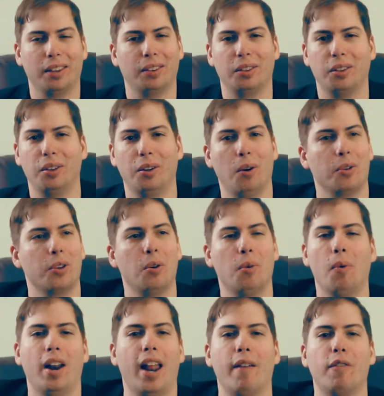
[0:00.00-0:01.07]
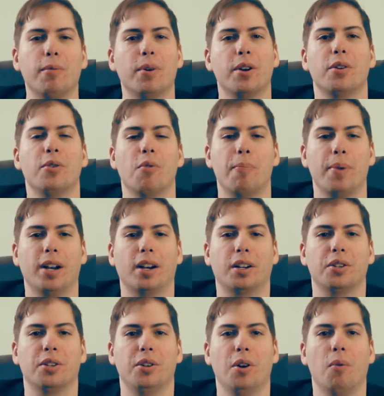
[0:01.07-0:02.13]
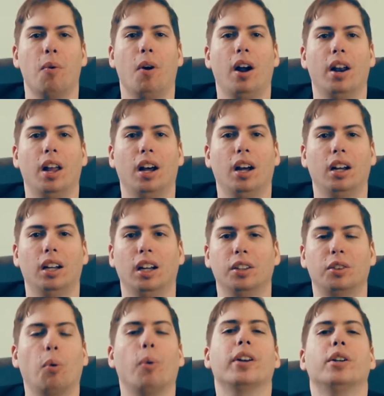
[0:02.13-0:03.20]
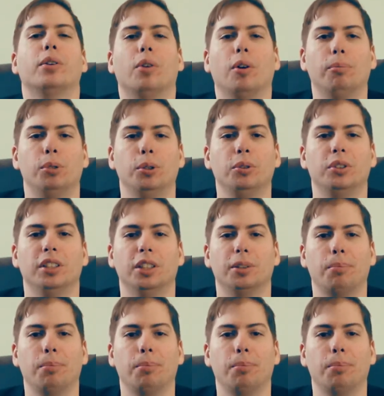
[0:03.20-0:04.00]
You don't want everybody to appear because you don't want a 20-year-old Bruce in his